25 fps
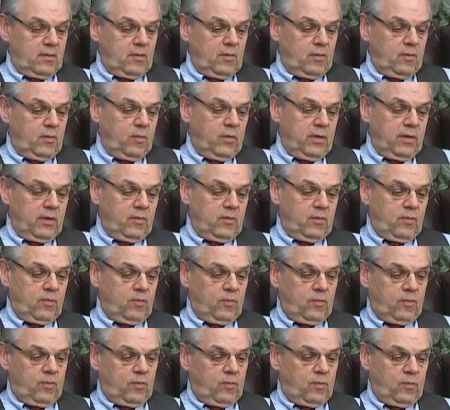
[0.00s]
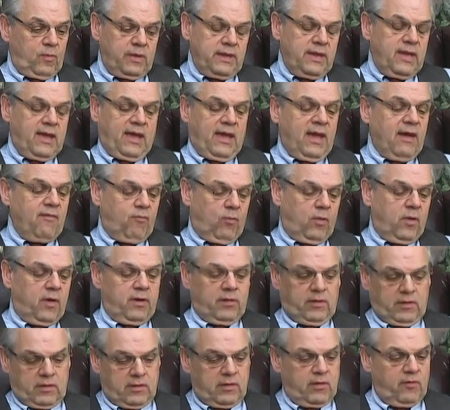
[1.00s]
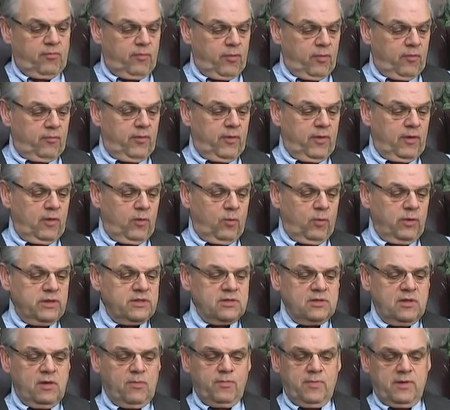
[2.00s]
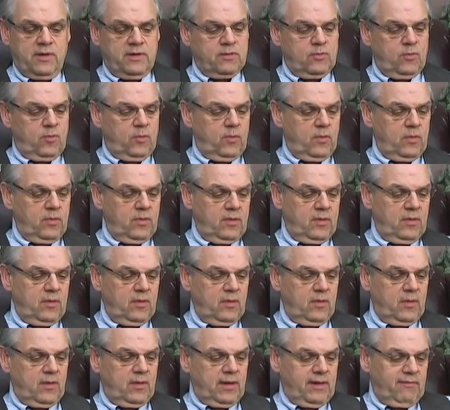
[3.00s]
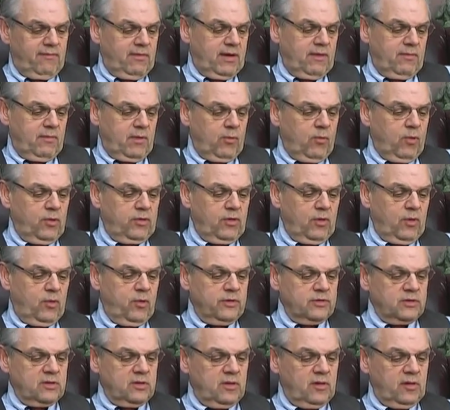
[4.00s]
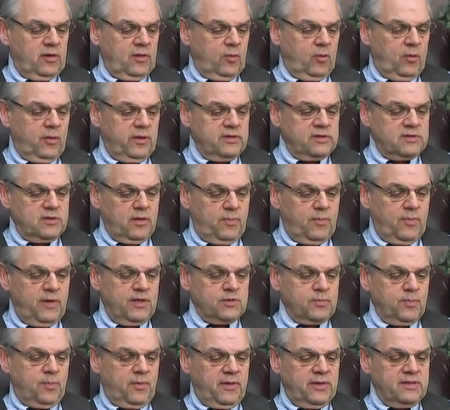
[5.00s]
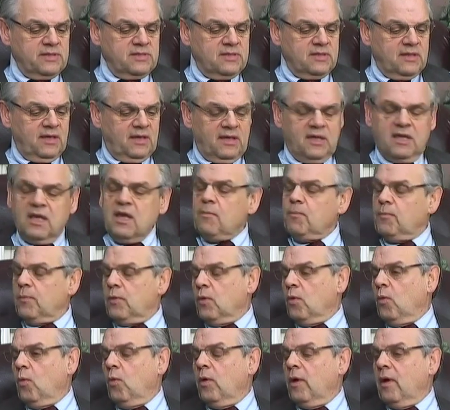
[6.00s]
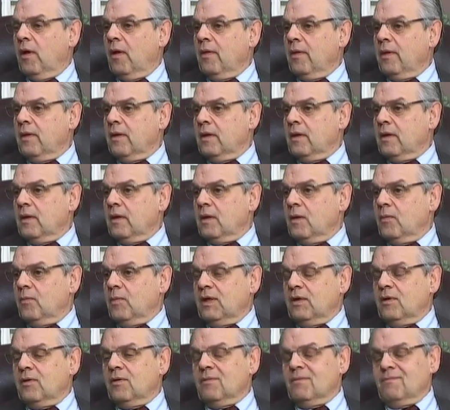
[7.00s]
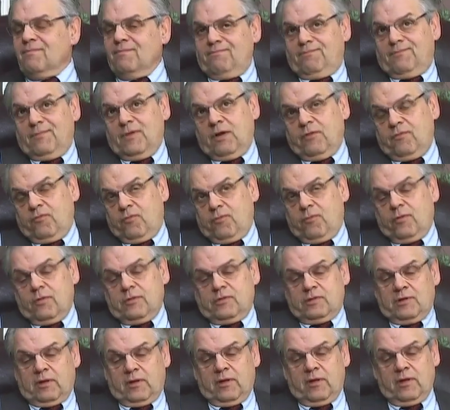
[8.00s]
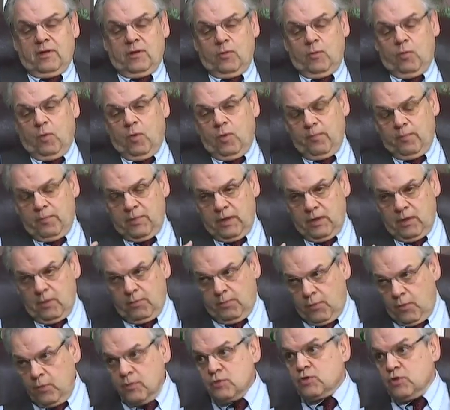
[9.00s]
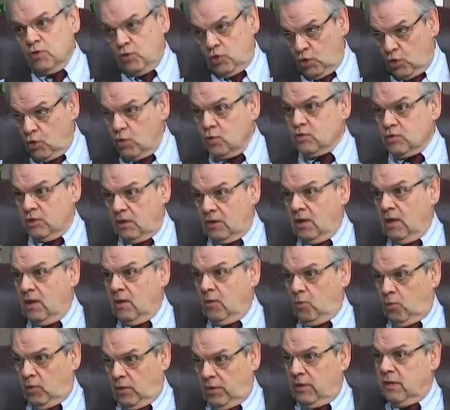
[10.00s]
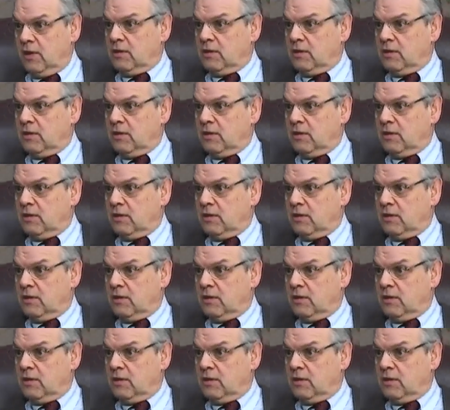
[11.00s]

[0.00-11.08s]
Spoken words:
When you have one, you've prepared it. What's the best? I wrote the question on it. What is the best place to keep your will? I mean, unfortunately, you won't be the person using it when the